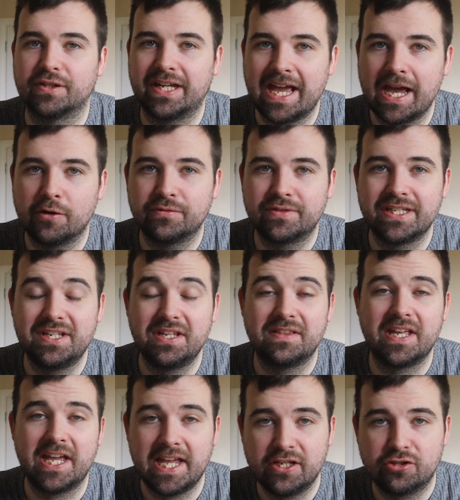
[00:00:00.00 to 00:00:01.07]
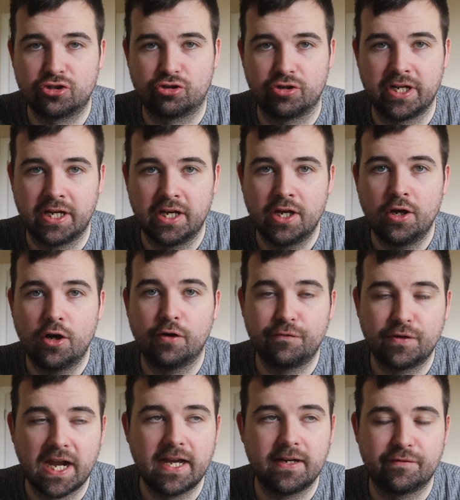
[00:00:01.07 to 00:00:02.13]
county in the history of
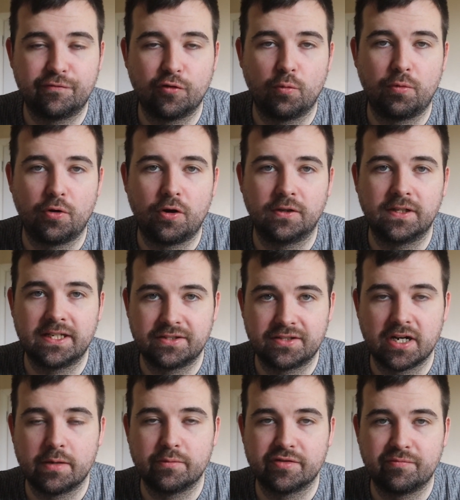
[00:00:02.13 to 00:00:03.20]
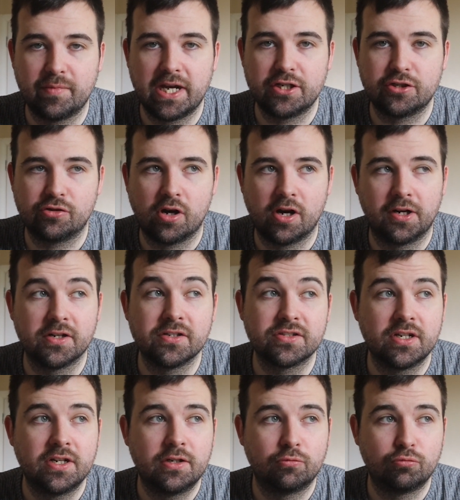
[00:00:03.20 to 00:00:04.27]
Gaelic football in terms of major honours.
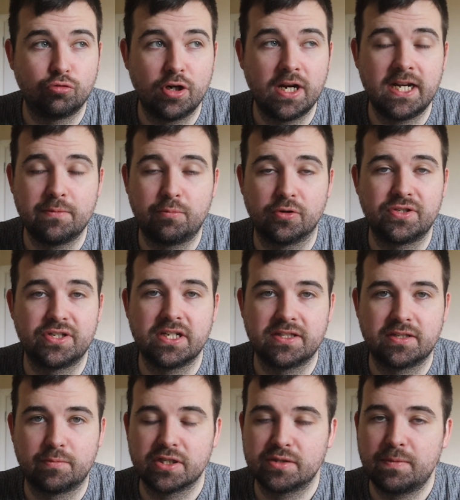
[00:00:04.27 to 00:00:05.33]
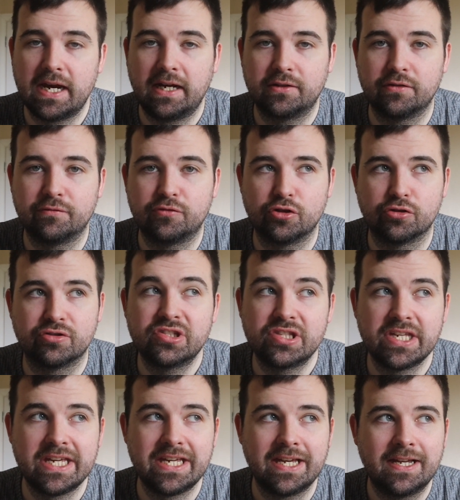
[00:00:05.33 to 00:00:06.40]
Really puts it into perspective just
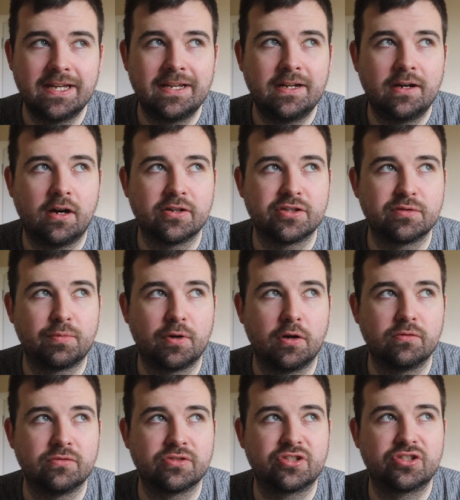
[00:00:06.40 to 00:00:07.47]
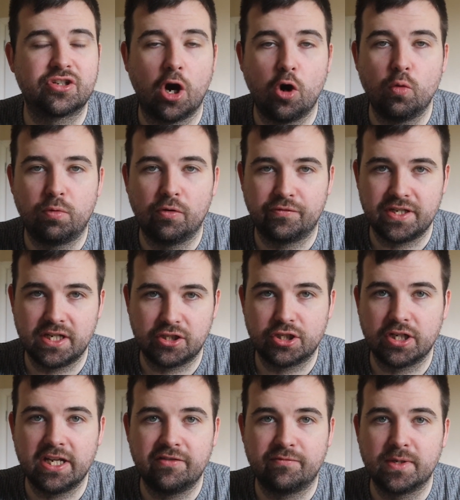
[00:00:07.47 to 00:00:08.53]
the, I suppose, scope of the
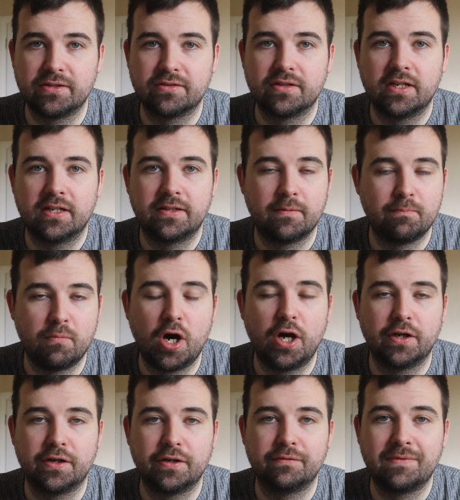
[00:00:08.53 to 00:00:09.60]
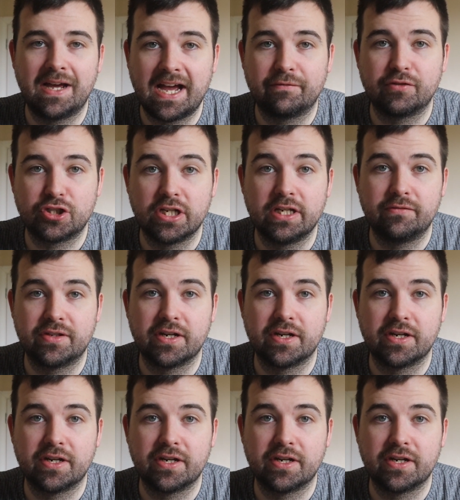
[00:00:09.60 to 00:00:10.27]
achievement that Monaghan have achieved